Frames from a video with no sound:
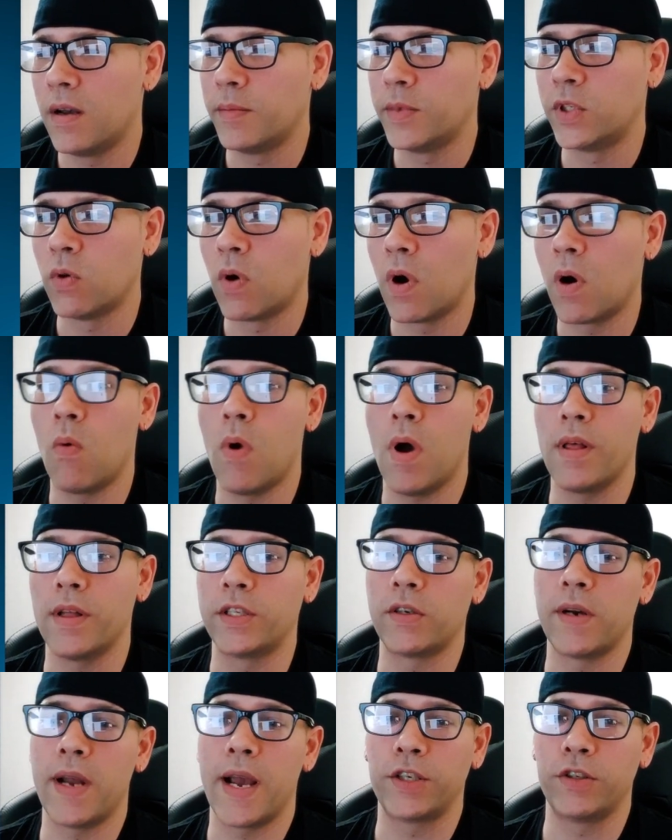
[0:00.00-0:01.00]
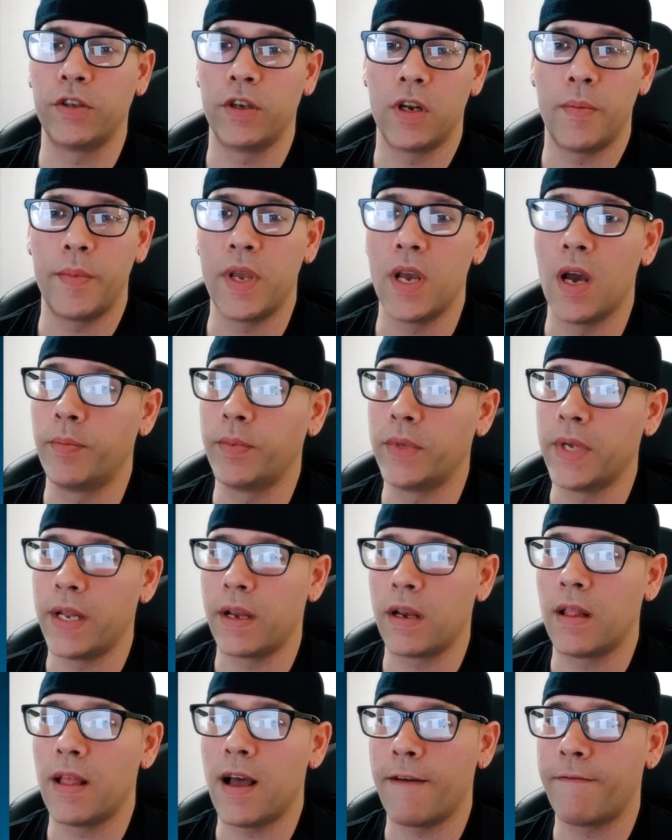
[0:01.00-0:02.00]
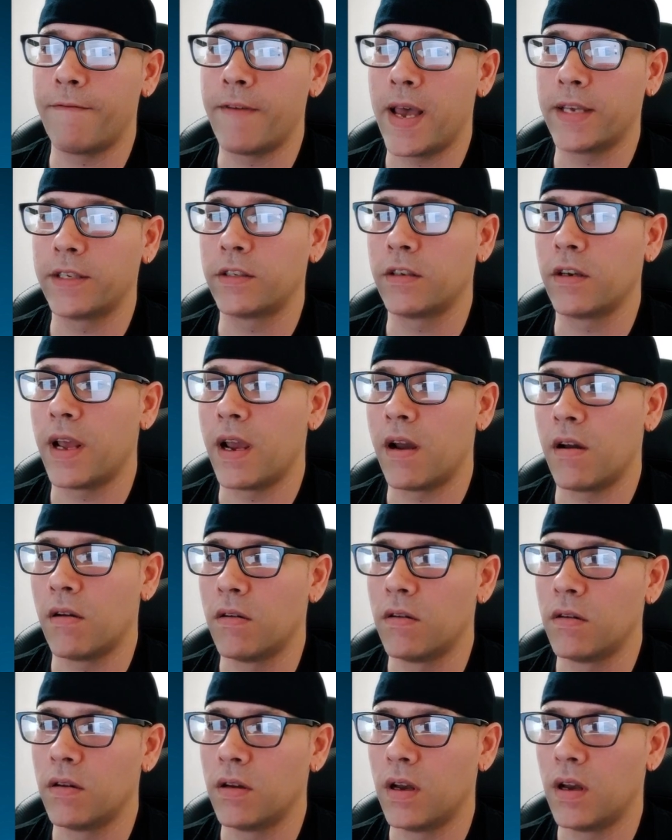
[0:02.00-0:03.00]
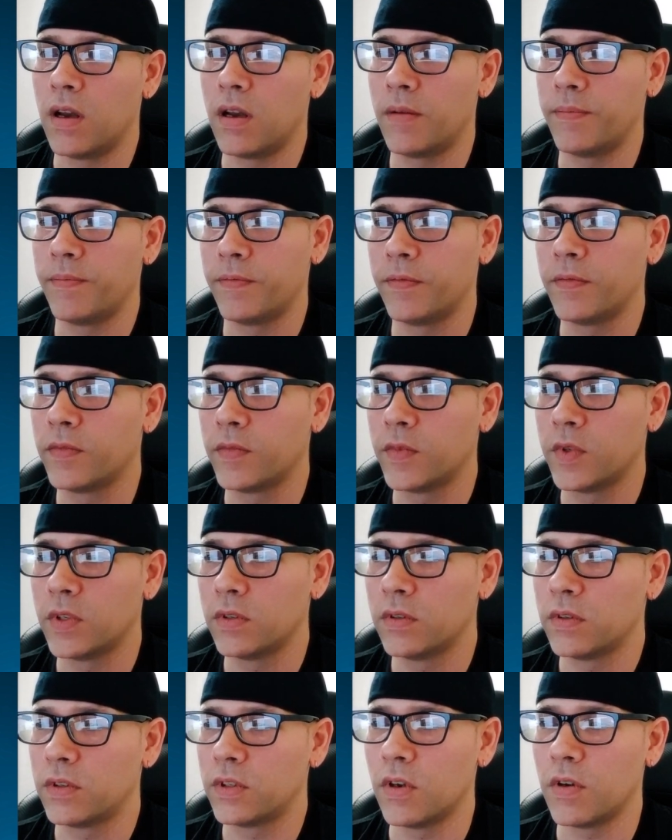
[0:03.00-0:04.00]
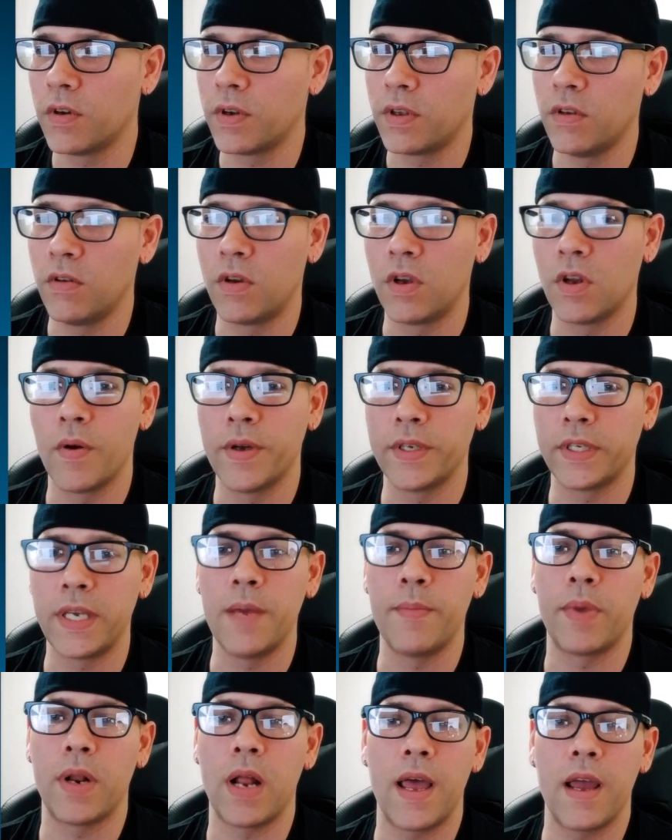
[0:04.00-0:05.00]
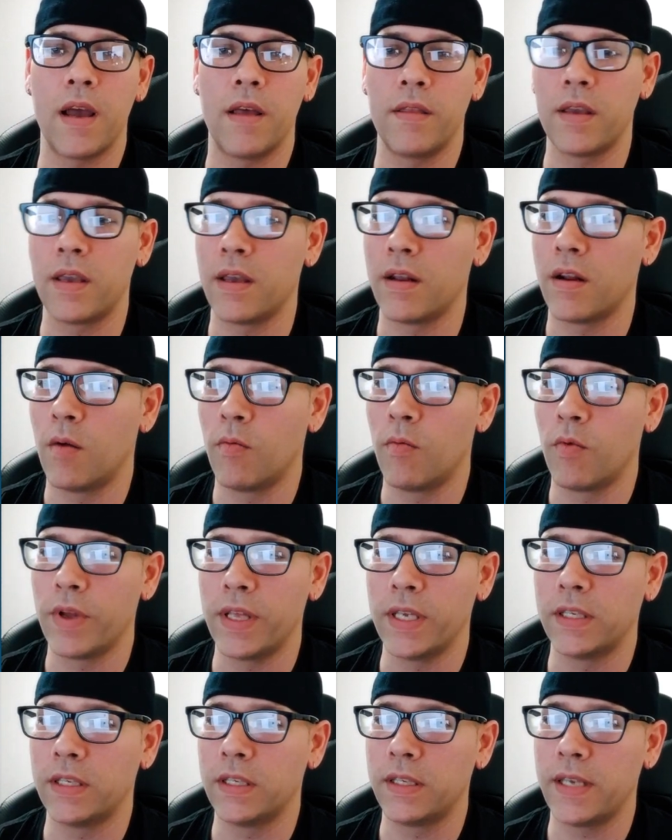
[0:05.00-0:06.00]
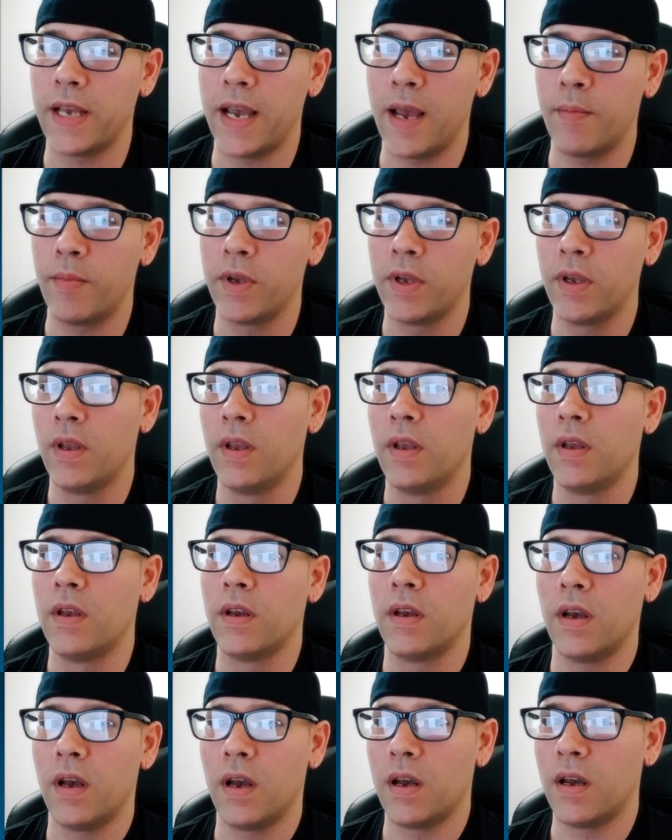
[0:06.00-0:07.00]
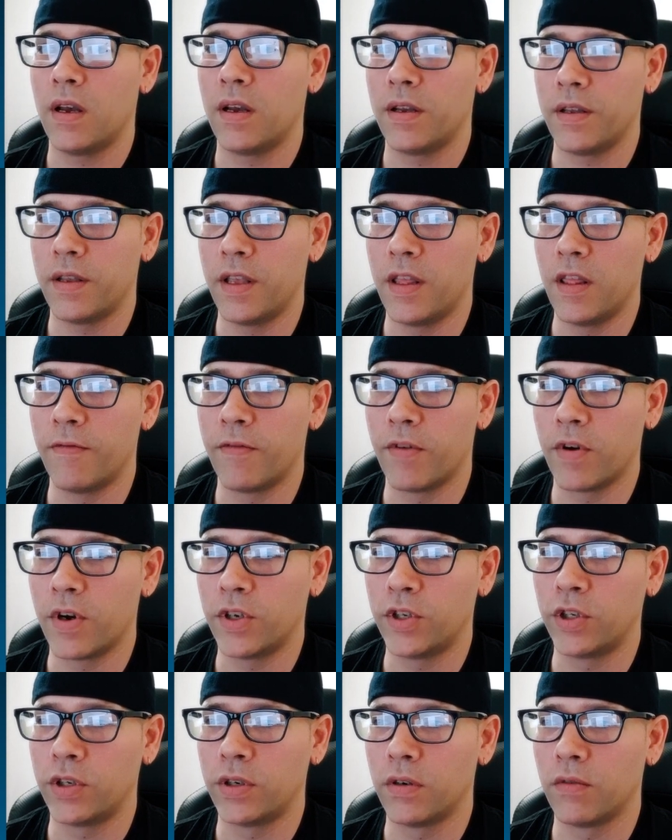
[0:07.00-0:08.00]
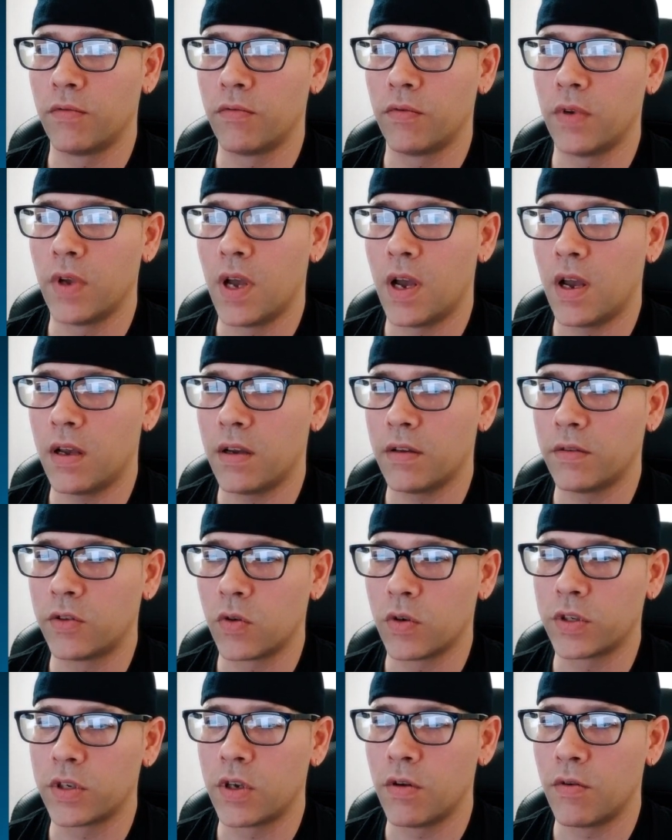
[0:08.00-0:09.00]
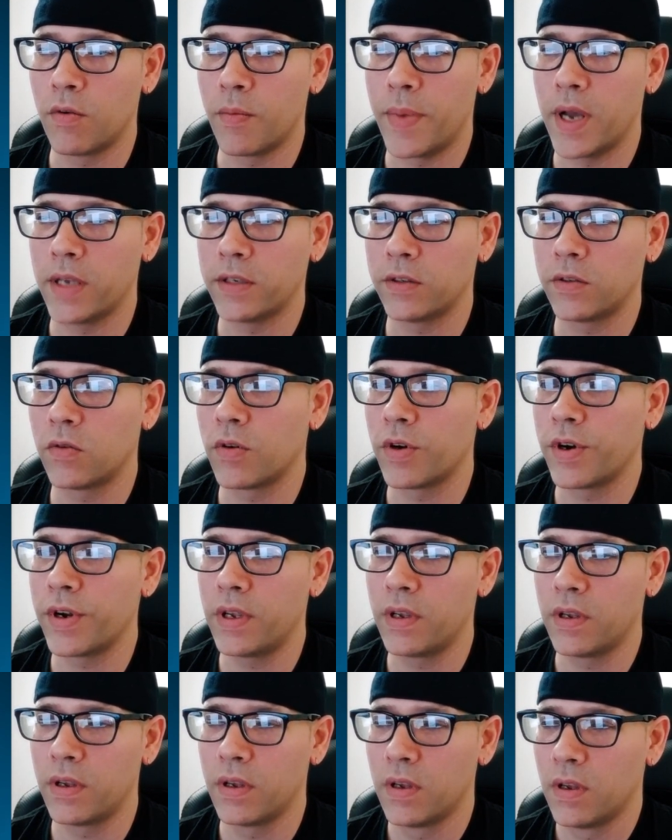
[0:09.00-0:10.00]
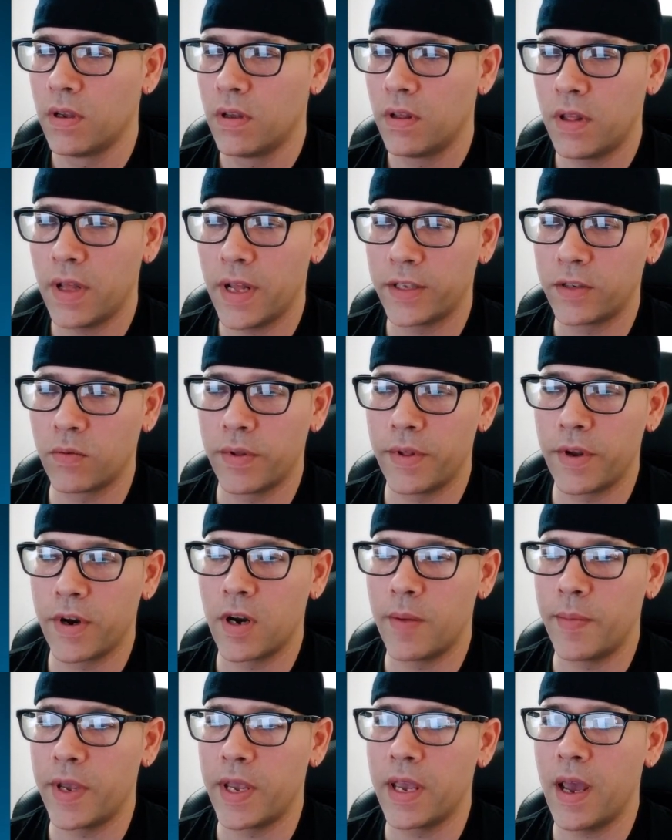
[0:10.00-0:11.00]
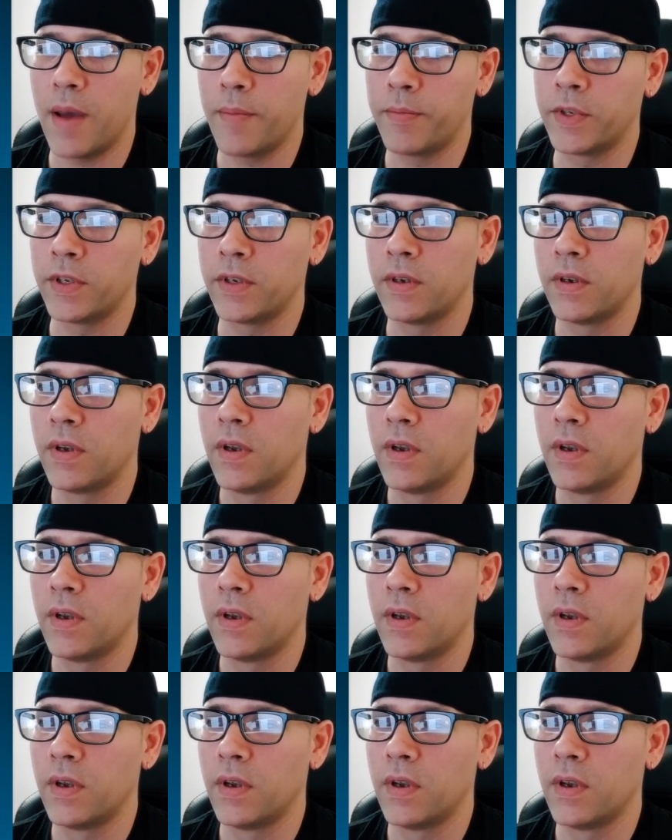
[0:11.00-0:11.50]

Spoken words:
So our wallets are actually going to be updating a lot faster now. So you can always keep an eye on the GitHub releases tab in the Verge source code repository. That's where they're going to be kept.